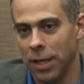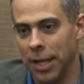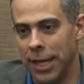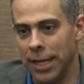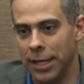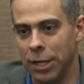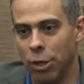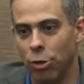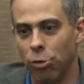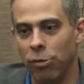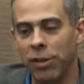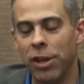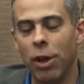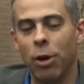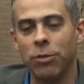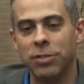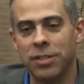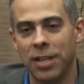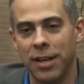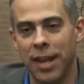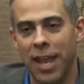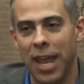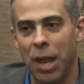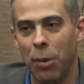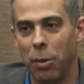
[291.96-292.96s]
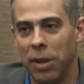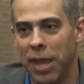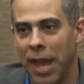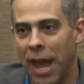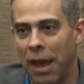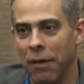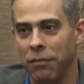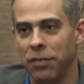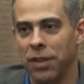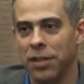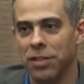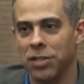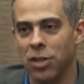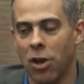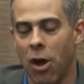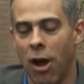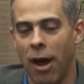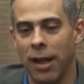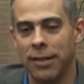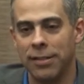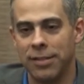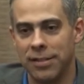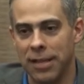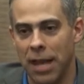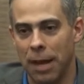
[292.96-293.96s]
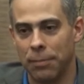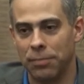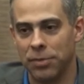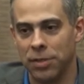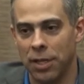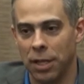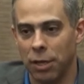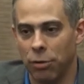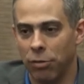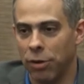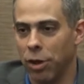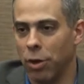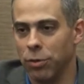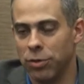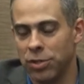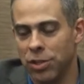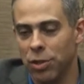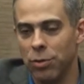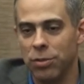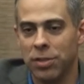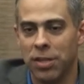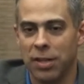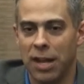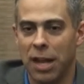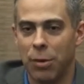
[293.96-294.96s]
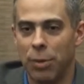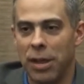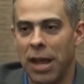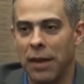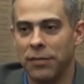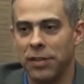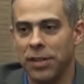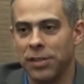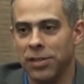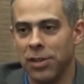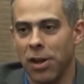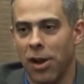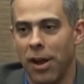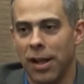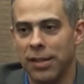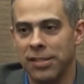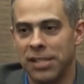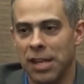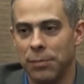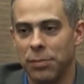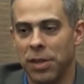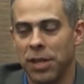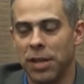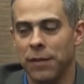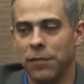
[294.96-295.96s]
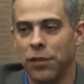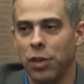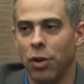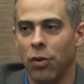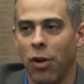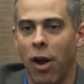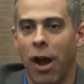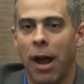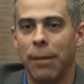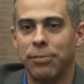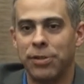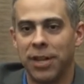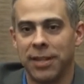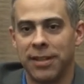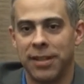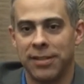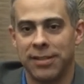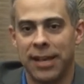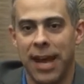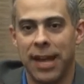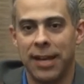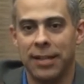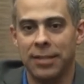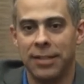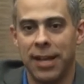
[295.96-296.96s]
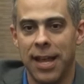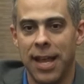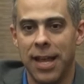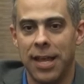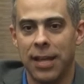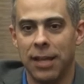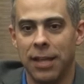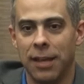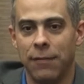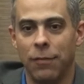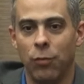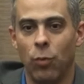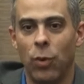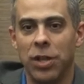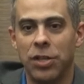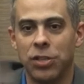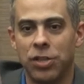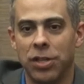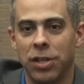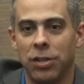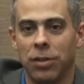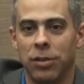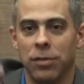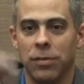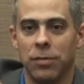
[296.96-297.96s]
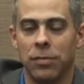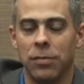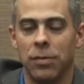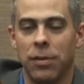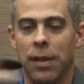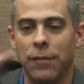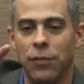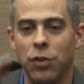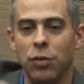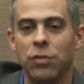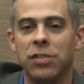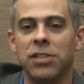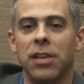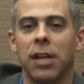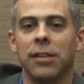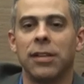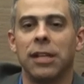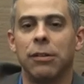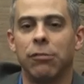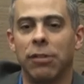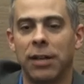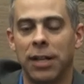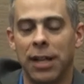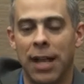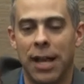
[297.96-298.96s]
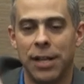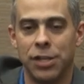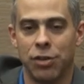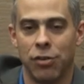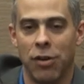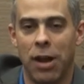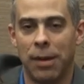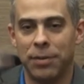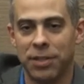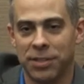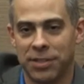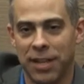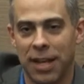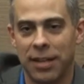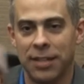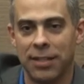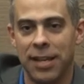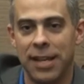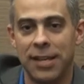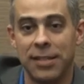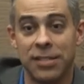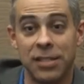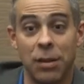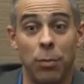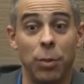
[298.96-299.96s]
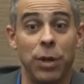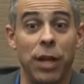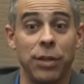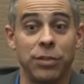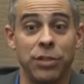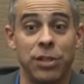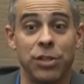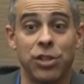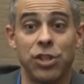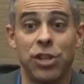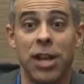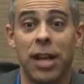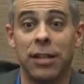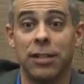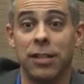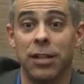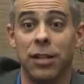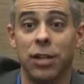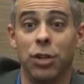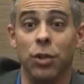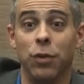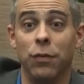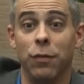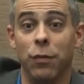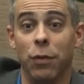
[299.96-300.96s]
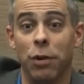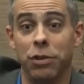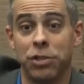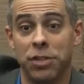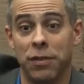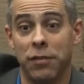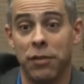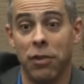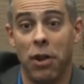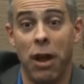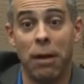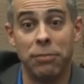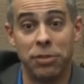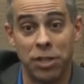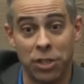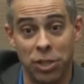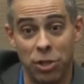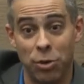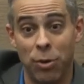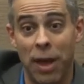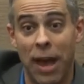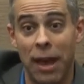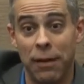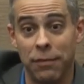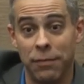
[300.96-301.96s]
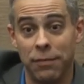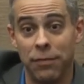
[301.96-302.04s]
In Creo today we have this concept, in Creo two today we have this concept that if your object is out of date, if Windchill, if you suddenly realize your object's out of date, someone else has checked in a new version of an object you have